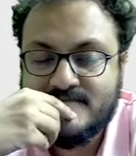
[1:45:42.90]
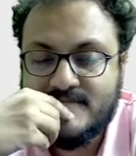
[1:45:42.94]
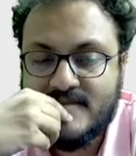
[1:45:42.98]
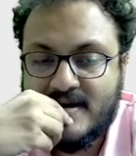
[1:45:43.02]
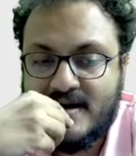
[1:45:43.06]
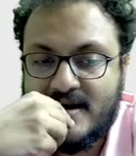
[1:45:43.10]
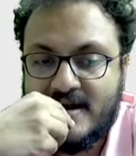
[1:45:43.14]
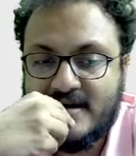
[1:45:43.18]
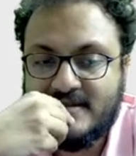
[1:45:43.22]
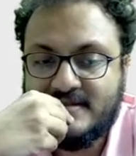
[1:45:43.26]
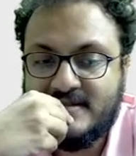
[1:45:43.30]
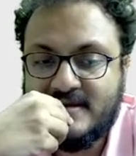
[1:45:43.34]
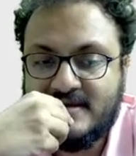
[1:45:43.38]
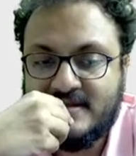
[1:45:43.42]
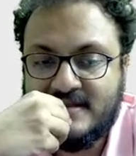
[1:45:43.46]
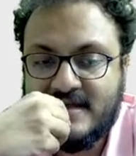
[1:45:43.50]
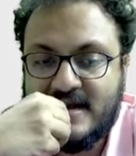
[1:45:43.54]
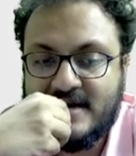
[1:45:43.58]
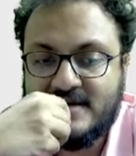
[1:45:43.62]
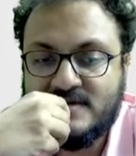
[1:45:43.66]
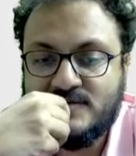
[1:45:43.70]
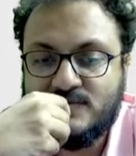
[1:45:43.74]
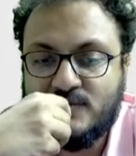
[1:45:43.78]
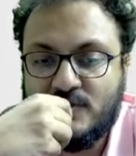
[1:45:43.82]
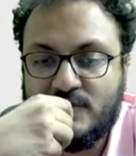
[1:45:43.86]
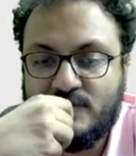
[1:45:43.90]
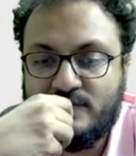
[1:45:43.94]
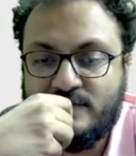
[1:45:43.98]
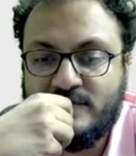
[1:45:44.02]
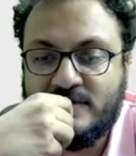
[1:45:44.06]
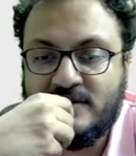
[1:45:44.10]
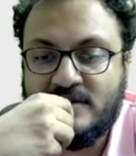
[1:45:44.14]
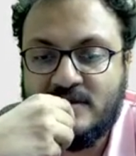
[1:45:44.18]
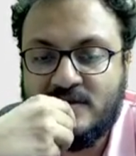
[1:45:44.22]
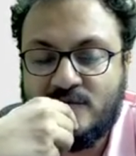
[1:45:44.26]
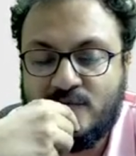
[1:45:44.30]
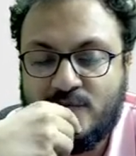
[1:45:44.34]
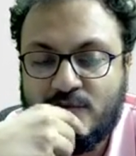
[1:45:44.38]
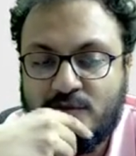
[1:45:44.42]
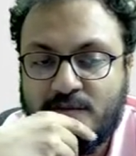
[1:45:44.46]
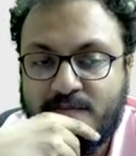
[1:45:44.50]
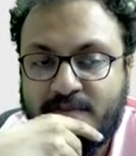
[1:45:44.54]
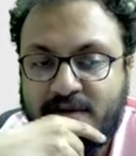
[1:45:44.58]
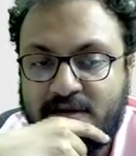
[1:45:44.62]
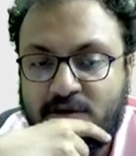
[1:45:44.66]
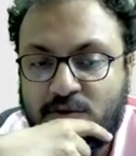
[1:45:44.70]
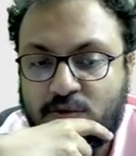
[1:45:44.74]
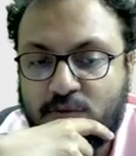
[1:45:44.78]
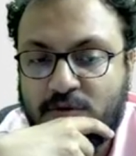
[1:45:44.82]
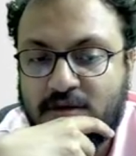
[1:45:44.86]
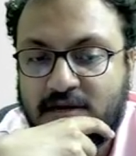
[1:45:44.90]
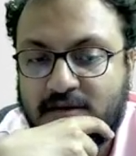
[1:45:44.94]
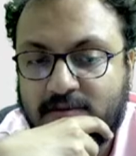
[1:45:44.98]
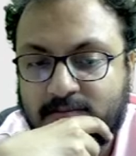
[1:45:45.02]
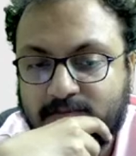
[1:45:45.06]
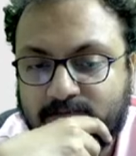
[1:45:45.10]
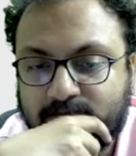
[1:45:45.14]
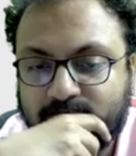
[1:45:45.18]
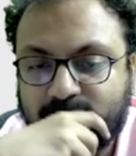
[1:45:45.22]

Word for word: And I think that is what Vidit would be doing